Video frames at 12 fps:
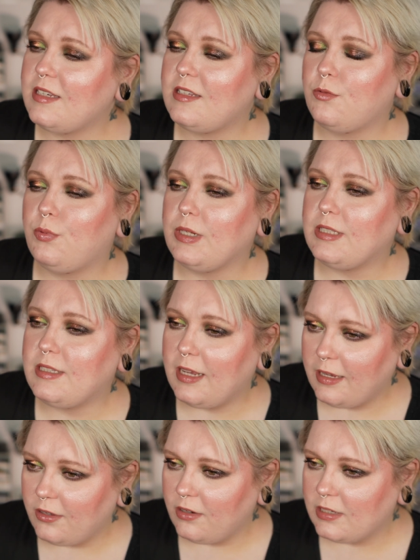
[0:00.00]
a
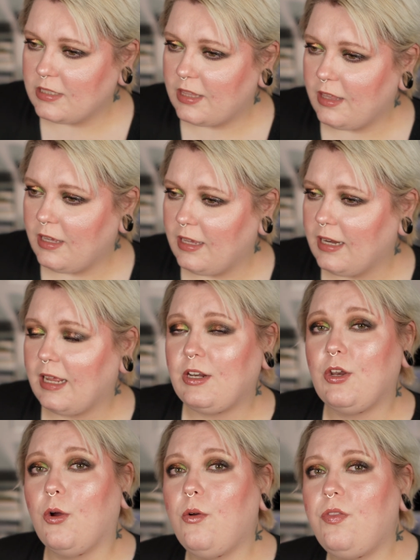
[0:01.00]
ridiculous thing, and I
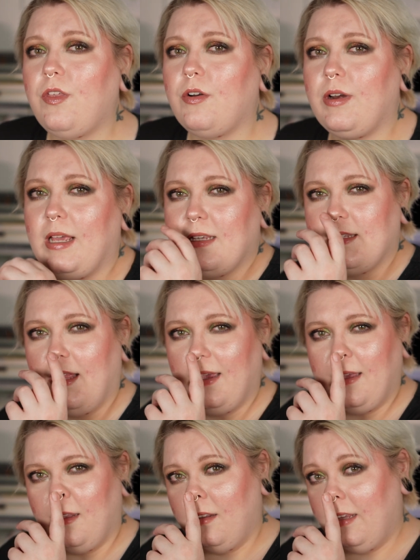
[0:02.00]
know there is
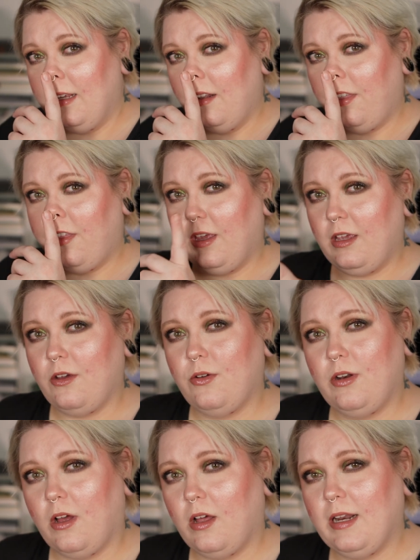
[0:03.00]
like a legal thing
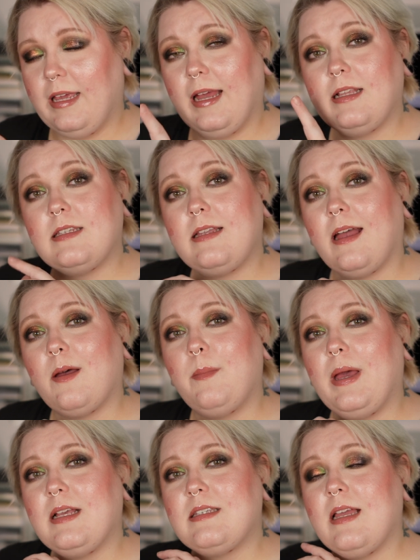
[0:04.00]
going on against
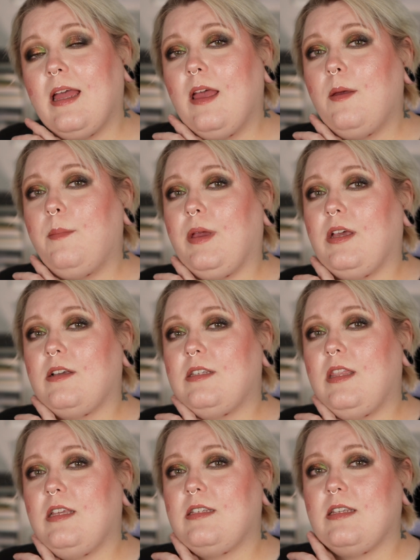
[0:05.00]
Hermes
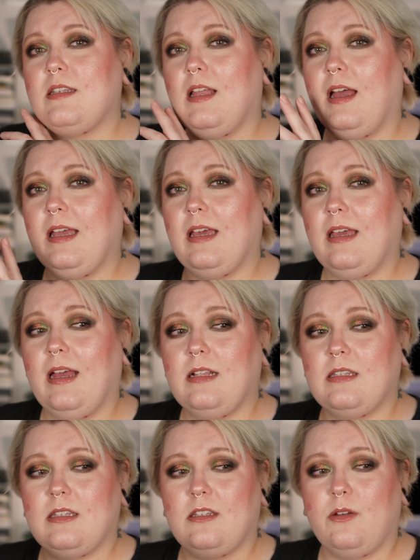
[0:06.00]
because this is like
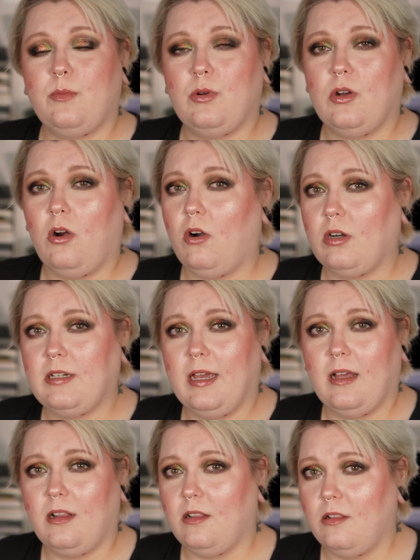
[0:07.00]
against some
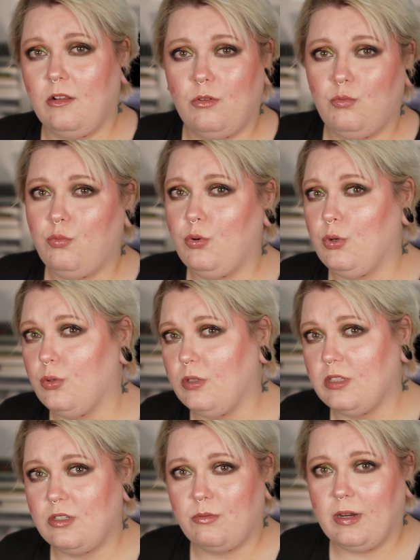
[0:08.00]
cartel
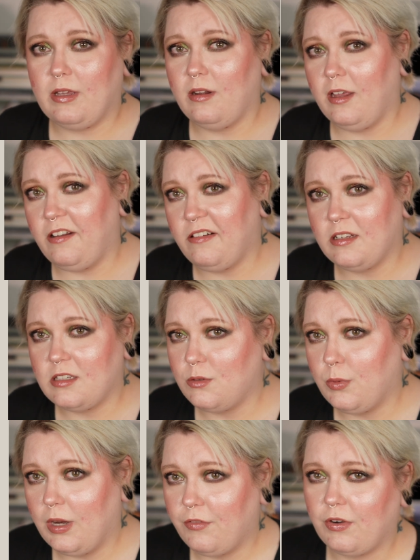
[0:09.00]
rules,
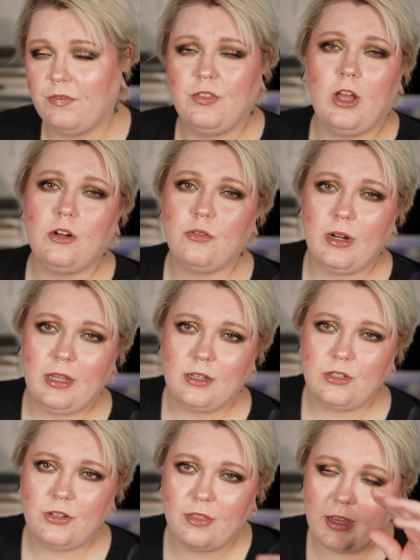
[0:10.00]
regulations, whatever. Not really
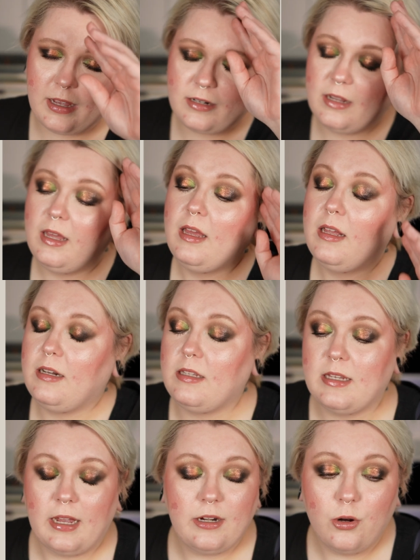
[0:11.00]
into that
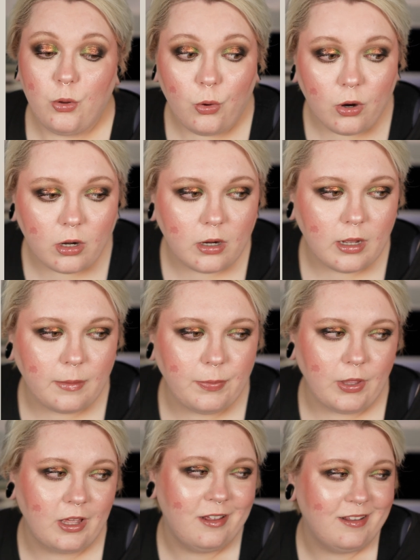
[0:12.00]
designer lore.
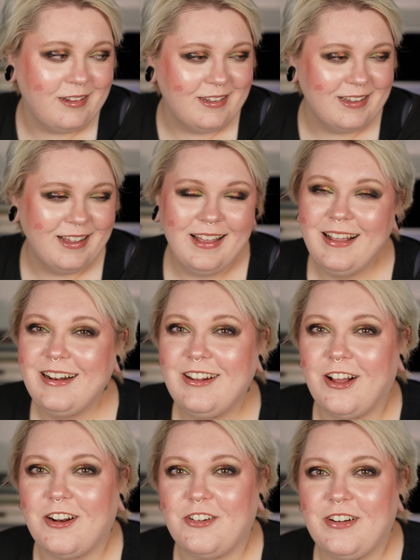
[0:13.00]
I'm
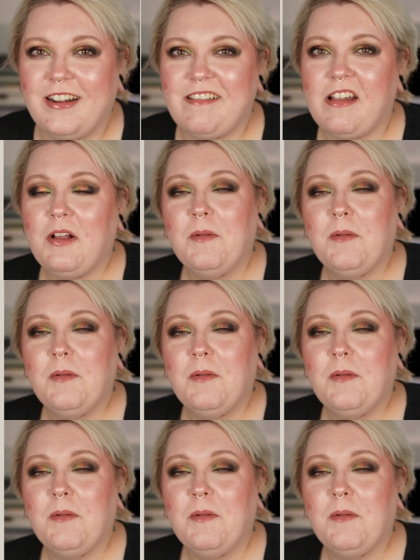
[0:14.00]
not rich,